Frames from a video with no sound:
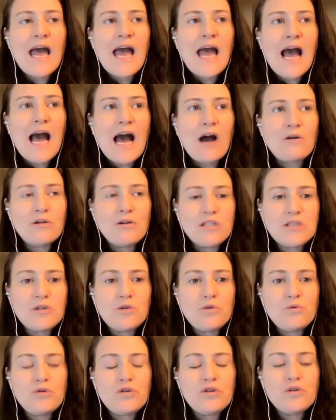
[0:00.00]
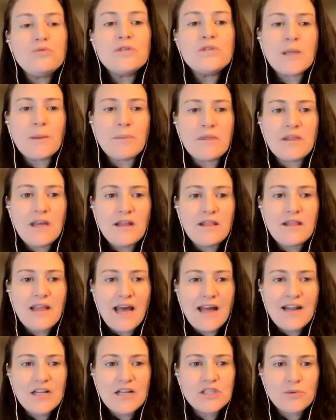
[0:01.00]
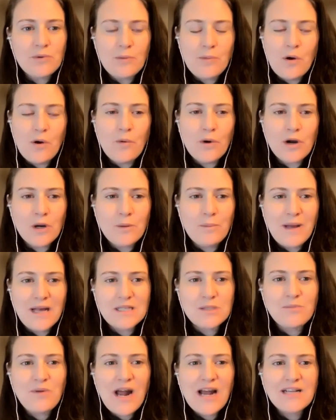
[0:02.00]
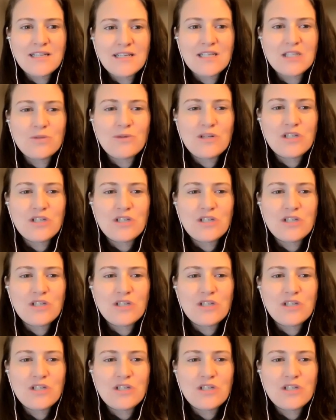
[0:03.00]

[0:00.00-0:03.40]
how to do something that is a remote work best practice,